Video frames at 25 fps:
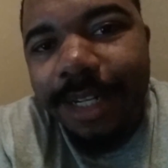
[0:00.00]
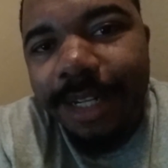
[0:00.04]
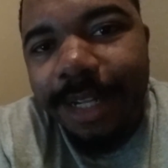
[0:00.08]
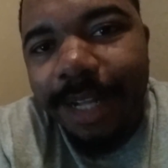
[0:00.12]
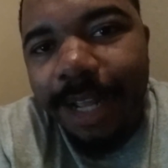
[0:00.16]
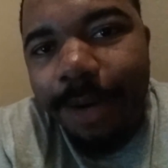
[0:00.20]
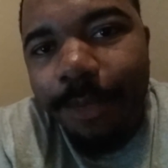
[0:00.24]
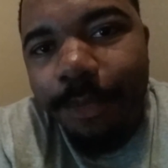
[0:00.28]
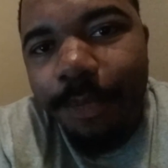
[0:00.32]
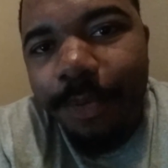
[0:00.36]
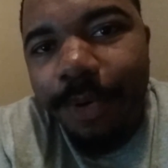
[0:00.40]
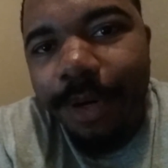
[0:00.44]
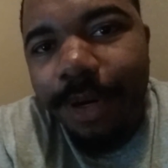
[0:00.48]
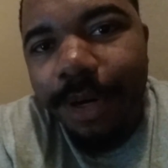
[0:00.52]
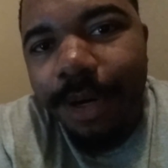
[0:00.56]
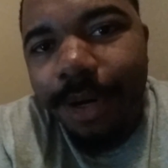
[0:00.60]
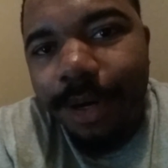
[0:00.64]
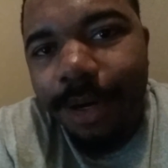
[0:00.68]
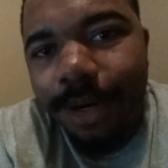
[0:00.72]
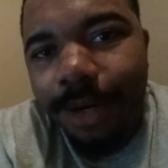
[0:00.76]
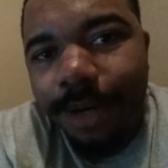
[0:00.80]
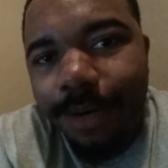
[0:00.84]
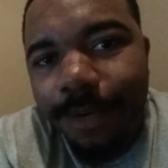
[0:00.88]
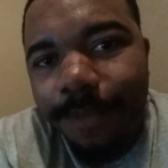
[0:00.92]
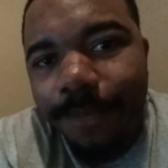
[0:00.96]

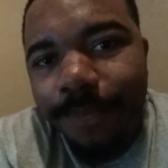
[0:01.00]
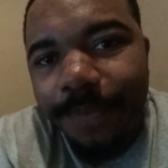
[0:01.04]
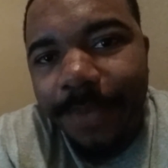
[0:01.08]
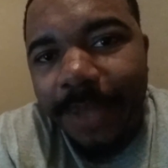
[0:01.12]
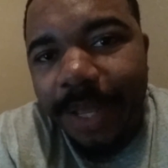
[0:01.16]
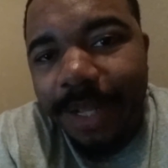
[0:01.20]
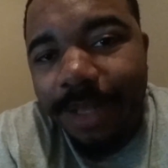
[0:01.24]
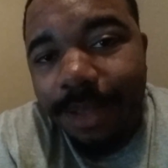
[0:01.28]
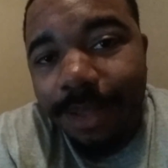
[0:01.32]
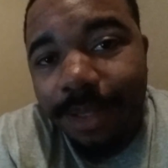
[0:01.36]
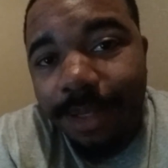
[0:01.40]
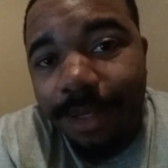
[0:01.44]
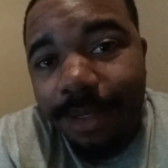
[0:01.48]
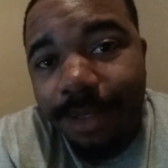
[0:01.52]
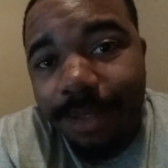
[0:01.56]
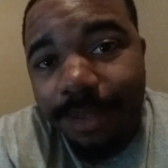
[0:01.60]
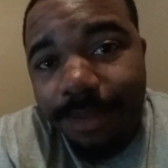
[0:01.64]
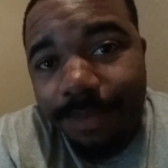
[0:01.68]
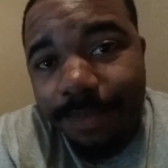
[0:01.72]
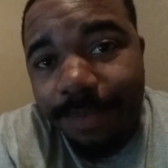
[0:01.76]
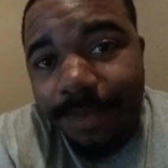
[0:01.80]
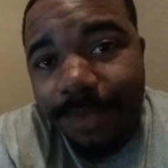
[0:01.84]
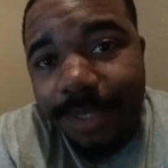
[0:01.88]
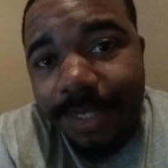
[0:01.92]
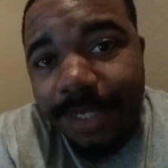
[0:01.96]

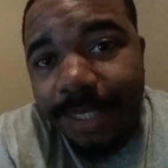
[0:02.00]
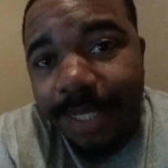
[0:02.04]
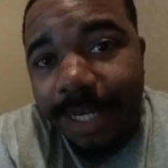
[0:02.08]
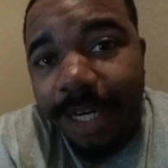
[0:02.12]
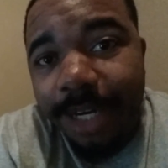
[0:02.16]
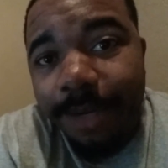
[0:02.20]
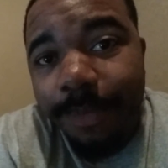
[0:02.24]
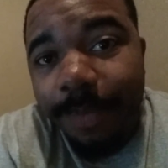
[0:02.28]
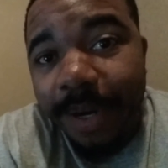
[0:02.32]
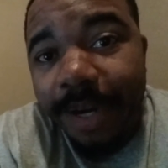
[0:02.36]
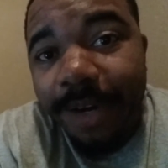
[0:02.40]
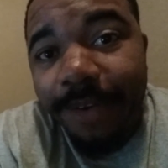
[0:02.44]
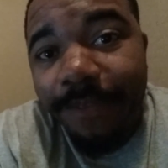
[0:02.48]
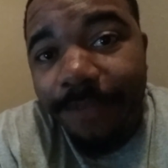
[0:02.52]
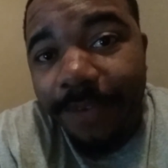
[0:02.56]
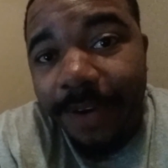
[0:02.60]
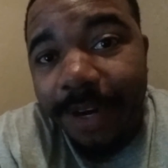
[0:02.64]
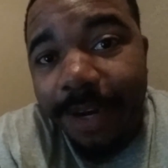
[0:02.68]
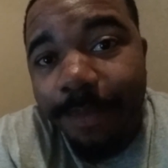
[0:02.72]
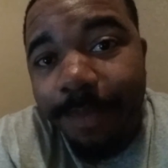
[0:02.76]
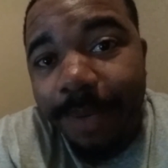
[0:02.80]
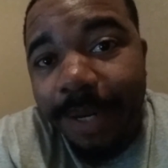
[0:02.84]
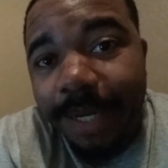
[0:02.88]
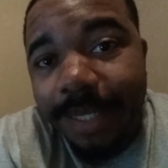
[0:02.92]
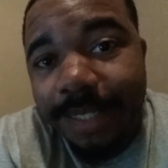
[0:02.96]
the team and the
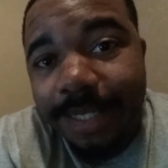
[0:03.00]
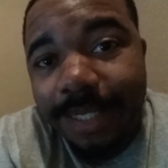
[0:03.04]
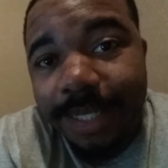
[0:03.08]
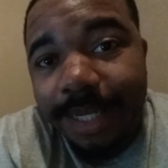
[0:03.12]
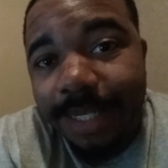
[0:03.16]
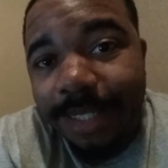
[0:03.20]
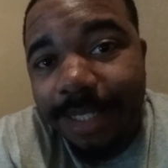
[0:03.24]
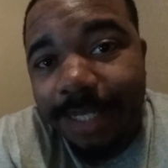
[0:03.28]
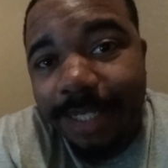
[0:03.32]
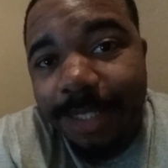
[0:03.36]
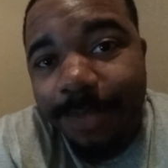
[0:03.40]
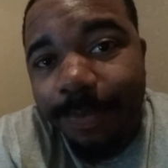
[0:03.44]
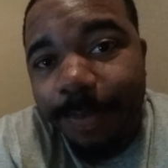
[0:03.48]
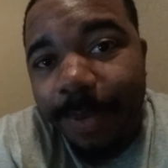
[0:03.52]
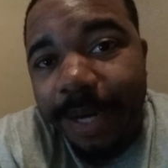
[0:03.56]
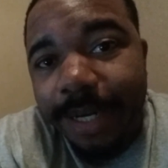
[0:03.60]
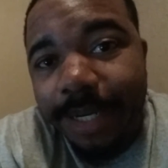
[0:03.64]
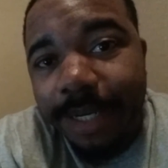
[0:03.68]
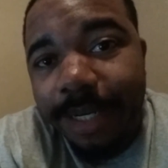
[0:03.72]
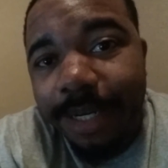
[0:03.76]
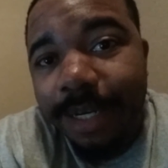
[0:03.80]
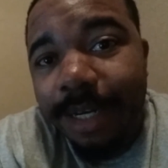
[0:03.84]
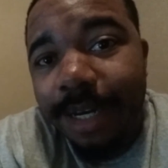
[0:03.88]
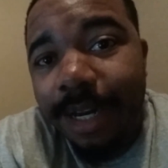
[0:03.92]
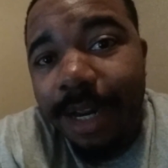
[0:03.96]
fan base is
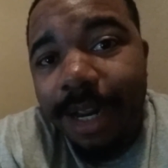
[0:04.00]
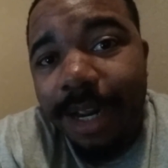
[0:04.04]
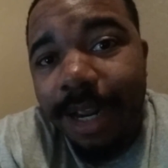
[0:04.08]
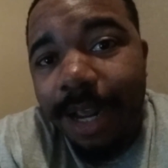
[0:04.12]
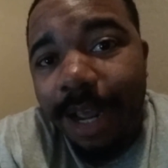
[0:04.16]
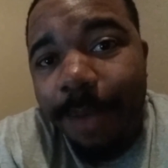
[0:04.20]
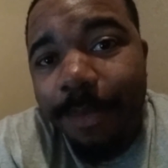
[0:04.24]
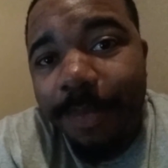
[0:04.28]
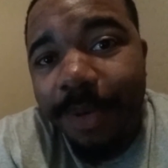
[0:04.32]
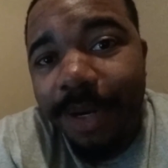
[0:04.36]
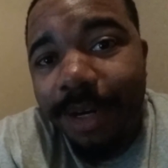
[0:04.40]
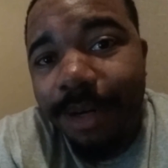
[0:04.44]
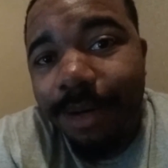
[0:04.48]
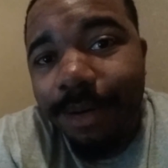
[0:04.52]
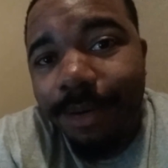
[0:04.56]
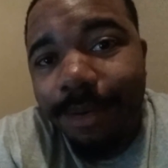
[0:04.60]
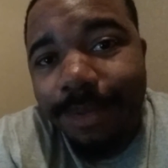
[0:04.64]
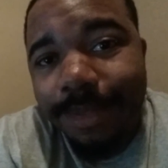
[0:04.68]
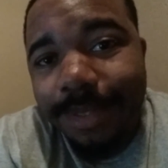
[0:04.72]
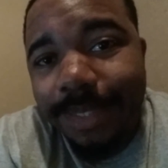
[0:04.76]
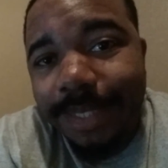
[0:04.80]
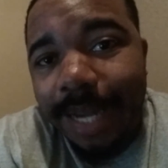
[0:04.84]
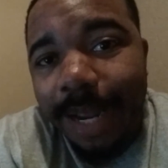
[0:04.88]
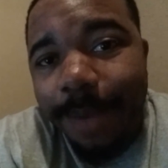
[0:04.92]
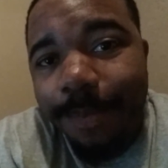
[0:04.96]
expecting. I mean,
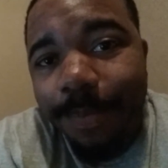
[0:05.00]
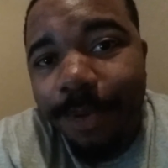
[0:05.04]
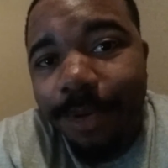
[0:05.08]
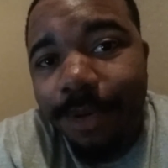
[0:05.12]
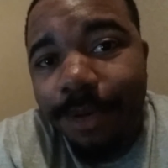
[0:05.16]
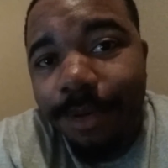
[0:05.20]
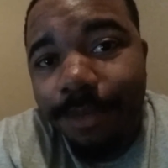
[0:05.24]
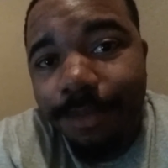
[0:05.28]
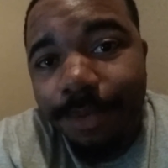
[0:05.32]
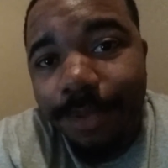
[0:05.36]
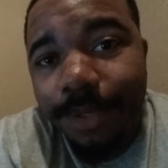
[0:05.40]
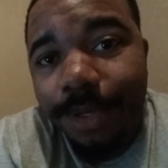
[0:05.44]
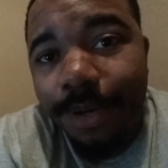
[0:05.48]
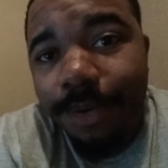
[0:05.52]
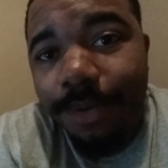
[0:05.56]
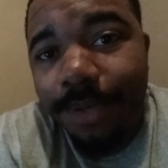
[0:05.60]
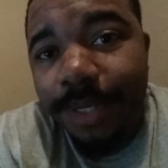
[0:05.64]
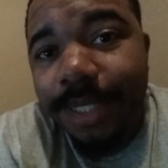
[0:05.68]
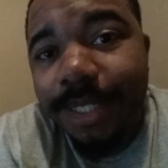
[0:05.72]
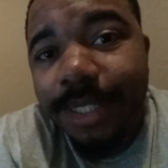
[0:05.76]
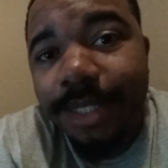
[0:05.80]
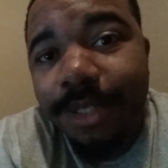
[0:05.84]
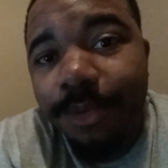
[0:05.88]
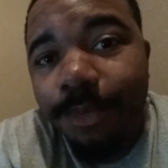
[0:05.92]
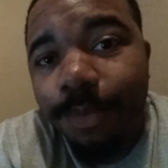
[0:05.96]
on top of
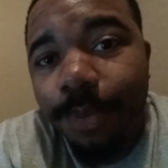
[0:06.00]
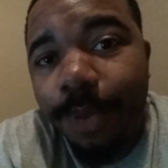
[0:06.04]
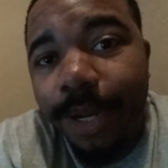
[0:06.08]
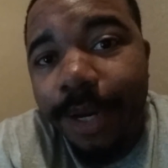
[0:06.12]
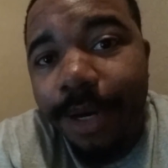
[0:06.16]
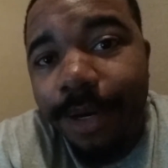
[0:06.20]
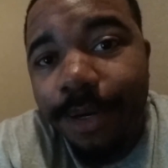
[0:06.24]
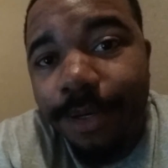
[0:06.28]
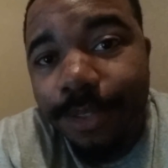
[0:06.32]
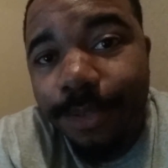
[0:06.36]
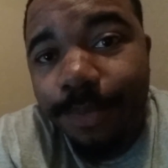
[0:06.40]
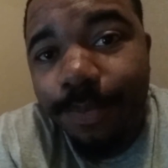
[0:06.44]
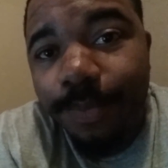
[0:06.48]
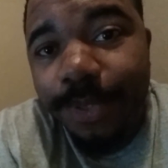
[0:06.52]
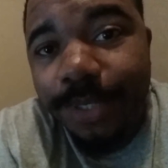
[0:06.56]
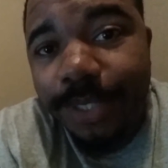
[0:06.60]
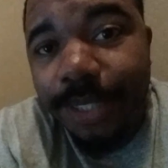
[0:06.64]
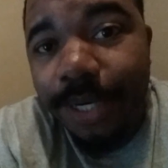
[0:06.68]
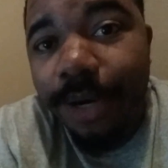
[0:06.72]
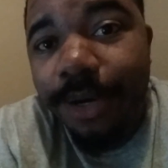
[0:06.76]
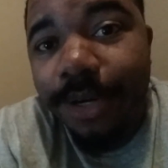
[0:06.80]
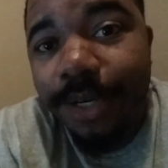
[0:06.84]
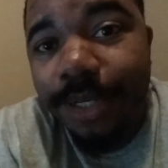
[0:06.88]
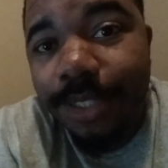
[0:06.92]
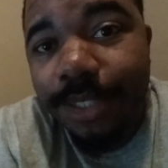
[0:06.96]
these two players
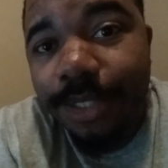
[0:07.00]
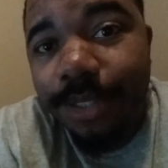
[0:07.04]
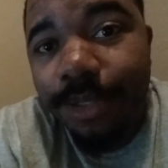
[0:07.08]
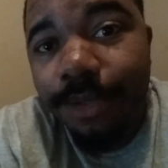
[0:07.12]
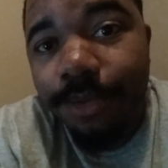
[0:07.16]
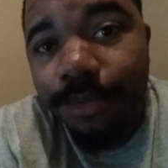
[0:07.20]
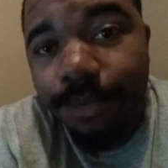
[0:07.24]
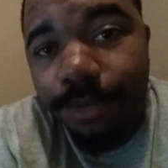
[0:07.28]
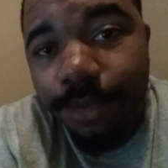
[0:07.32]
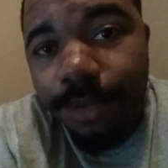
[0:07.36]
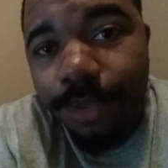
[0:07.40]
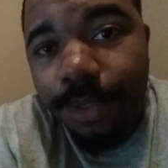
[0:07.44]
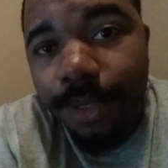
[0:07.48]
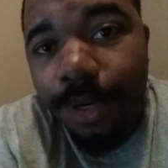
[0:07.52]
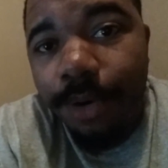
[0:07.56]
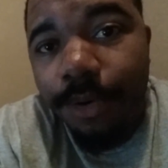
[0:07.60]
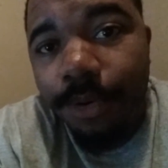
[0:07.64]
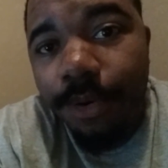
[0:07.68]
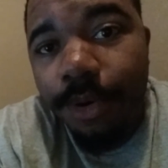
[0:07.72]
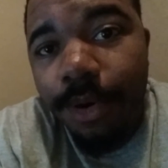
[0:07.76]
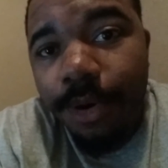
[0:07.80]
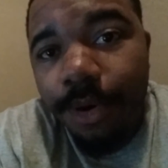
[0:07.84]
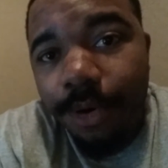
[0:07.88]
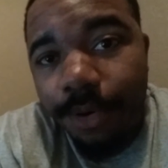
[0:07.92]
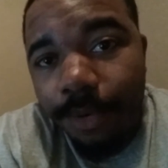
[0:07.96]
returning
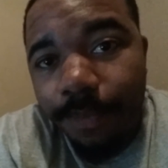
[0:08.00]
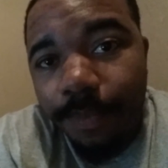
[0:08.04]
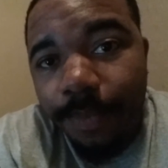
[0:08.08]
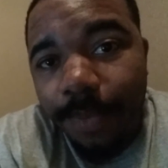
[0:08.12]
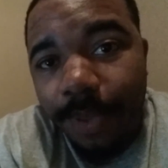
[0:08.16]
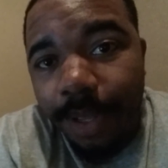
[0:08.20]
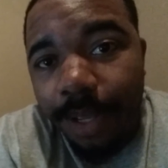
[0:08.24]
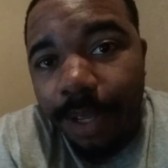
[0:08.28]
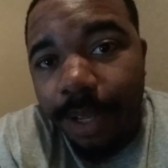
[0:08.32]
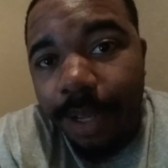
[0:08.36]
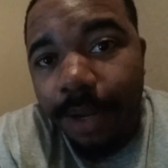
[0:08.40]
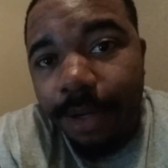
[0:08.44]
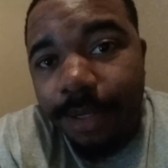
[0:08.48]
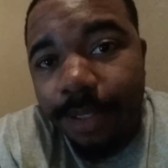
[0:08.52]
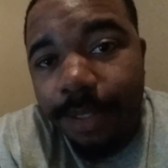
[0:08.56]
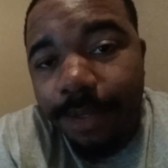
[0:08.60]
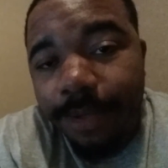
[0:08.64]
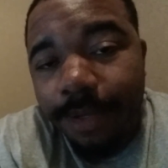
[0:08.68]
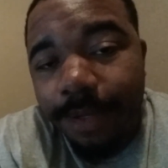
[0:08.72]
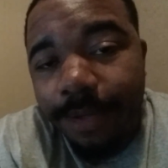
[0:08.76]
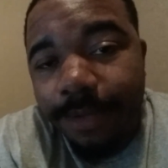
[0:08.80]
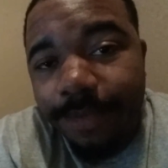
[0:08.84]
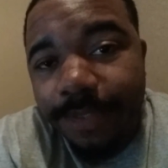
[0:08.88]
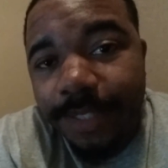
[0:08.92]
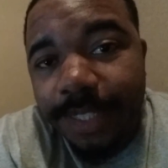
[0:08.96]
to
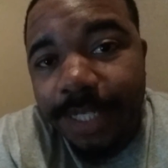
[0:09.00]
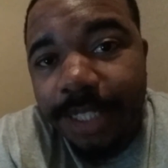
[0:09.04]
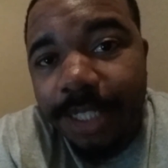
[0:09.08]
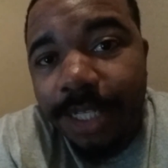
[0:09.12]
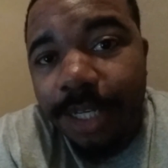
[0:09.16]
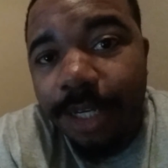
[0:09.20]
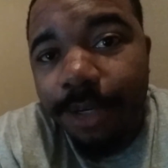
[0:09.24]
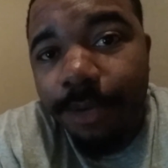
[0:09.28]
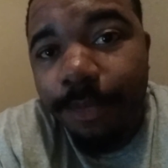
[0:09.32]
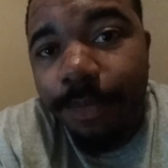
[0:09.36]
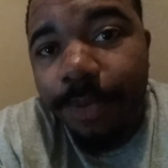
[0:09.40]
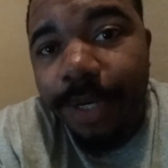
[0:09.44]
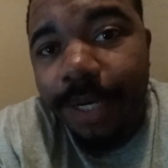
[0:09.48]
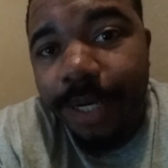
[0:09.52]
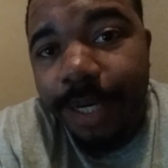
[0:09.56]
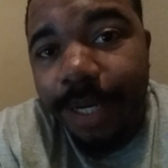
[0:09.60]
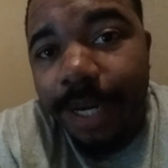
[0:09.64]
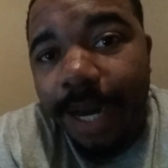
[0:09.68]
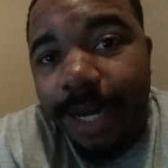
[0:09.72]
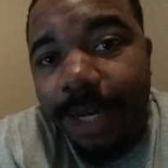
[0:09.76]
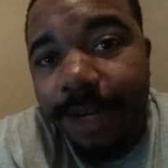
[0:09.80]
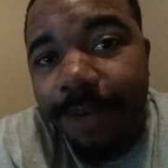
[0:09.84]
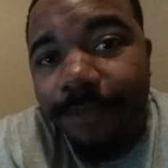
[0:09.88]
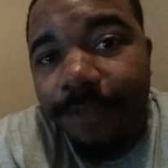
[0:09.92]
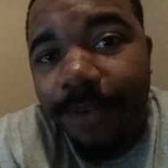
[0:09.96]
essentially
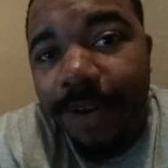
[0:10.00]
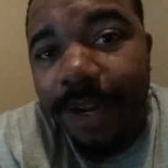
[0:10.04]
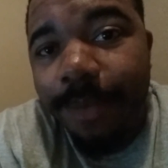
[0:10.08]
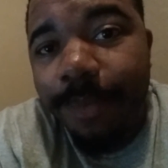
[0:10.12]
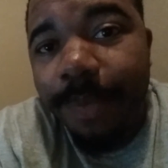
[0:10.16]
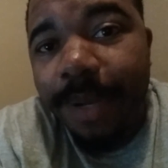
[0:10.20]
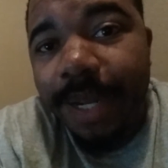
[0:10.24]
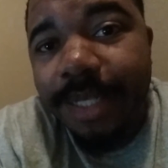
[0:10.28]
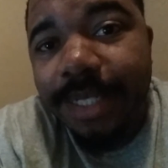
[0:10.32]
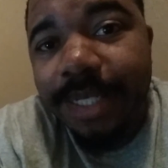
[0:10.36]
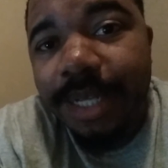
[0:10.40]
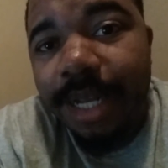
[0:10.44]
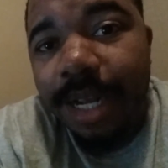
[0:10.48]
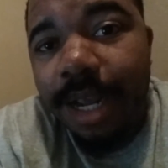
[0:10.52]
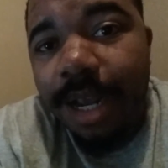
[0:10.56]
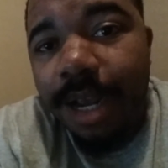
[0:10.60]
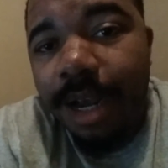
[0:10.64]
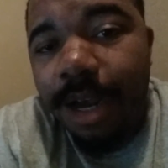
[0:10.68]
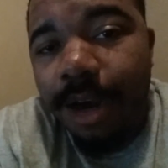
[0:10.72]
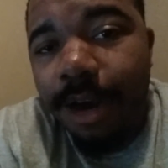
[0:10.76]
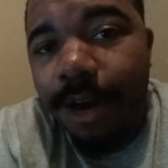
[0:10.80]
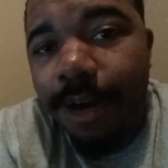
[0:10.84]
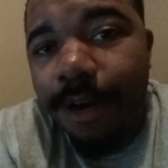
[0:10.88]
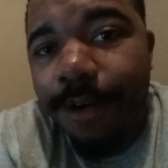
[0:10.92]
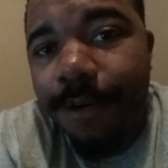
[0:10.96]
reignite the fan base,
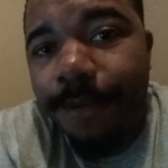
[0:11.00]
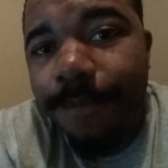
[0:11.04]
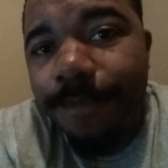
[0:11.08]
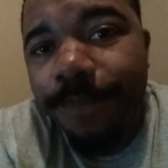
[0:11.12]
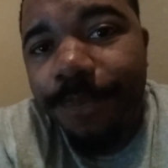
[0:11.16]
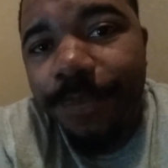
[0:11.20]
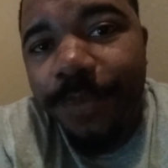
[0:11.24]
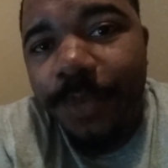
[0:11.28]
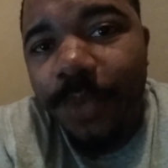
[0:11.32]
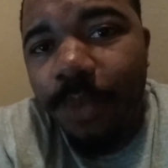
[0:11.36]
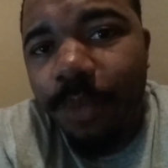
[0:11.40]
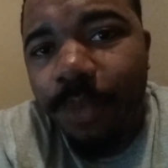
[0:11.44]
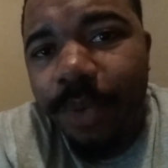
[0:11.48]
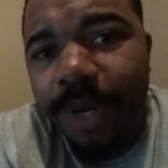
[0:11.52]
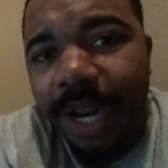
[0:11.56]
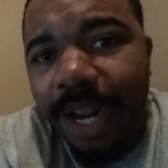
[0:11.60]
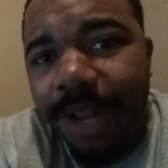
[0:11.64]
we